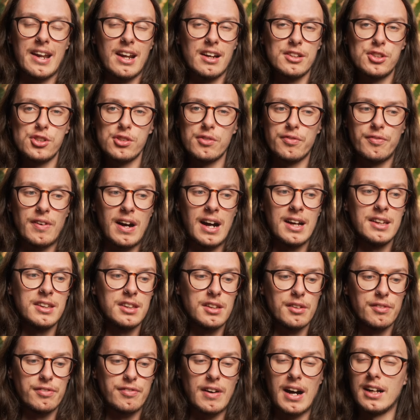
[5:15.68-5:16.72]
and I just find
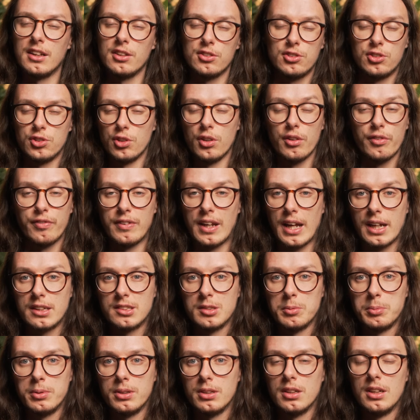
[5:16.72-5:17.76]
the files so
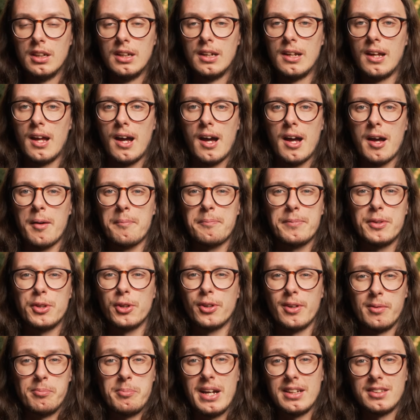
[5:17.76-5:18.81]
flexible. You
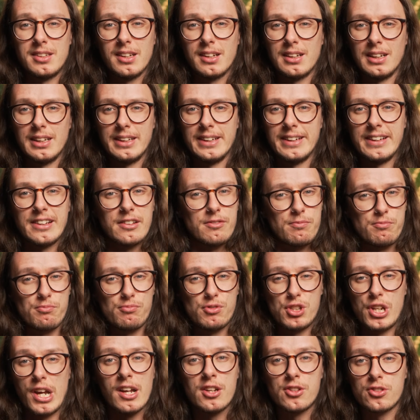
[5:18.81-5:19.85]
can basically
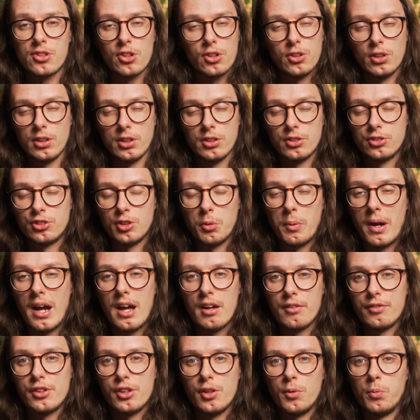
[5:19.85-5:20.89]
change the colors to
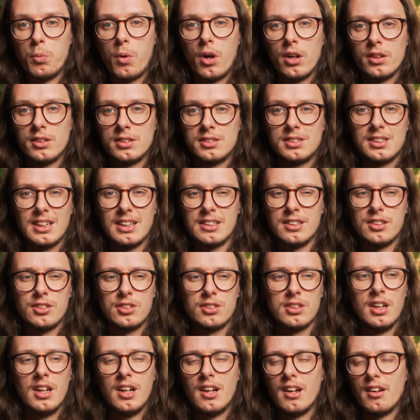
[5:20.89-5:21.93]
whatever you want, and
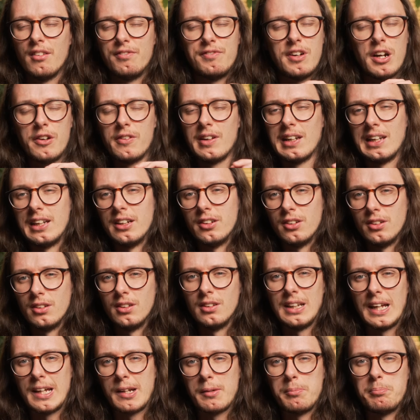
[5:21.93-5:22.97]
there's very little
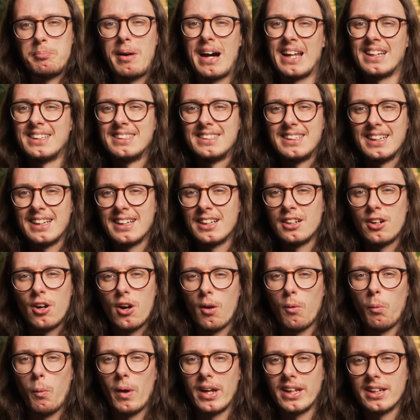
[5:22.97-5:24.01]
like banding
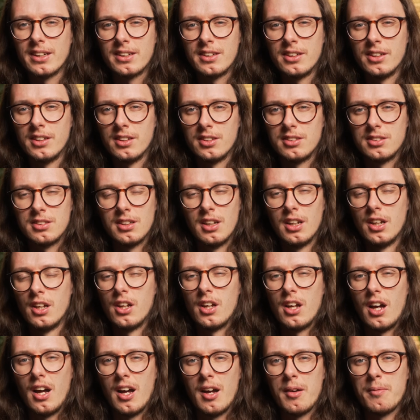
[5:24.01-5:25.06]
or weirdness.
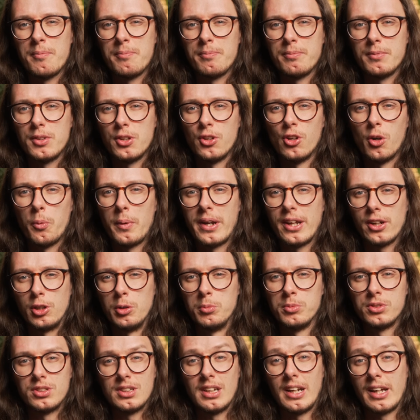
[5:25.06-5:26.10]
You know, when it
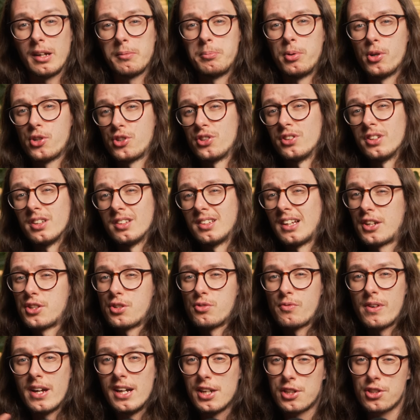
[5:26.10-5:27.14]
comes to like pushing the
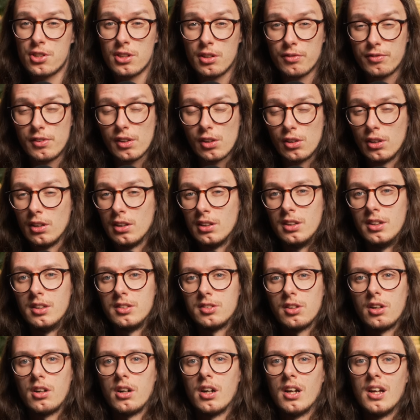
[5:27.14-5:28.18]
saturation of the colors,
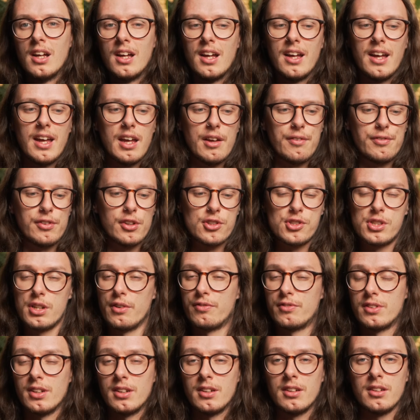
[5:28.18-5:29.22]
or if you
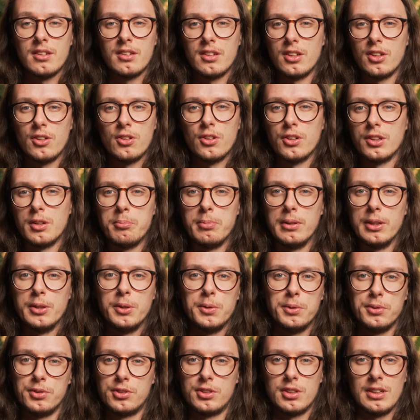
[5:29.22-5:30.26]
shift in, you know, the
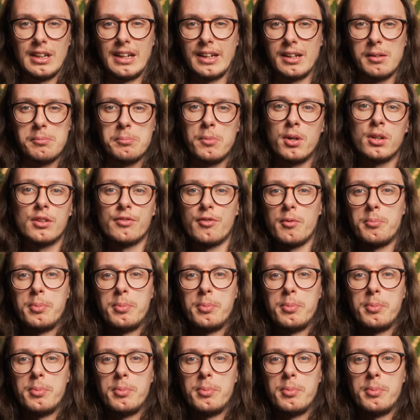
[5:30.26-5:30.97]
blues to like more of a